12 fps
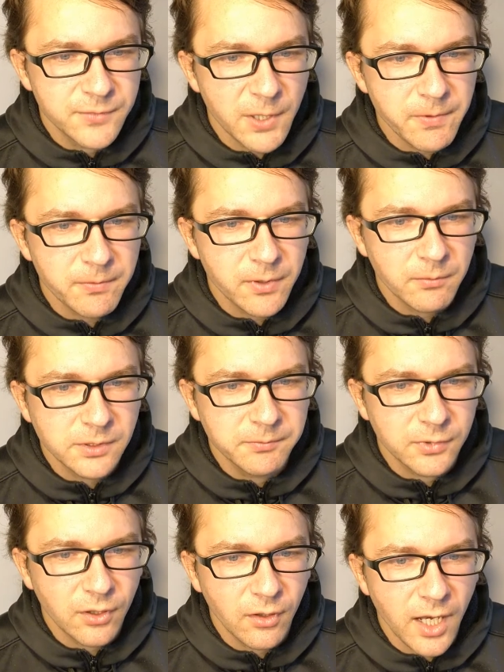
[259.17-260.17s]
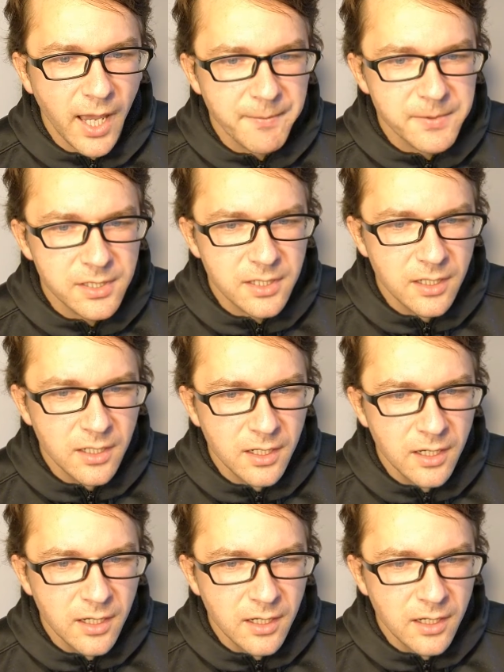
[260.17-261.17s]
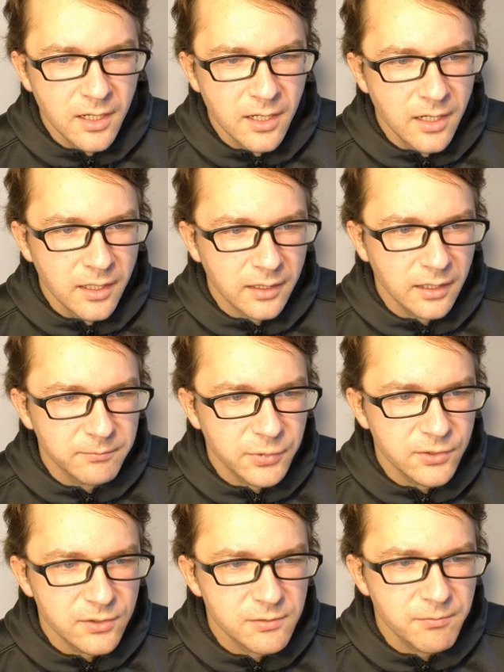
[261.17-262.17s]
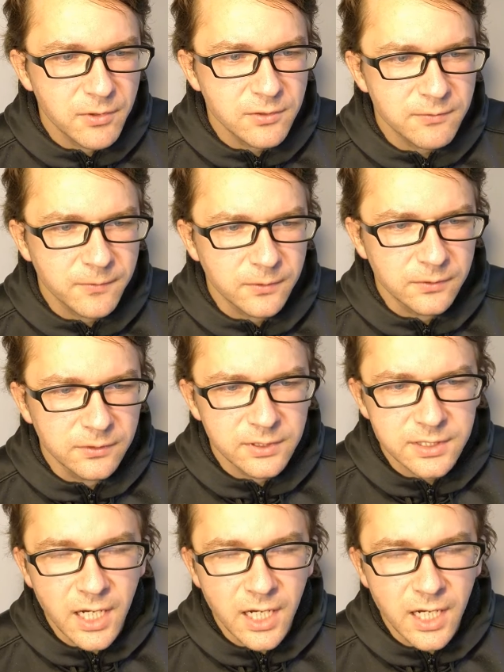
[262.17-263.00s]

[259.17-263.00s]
Map a problem called apps can produce beautiful,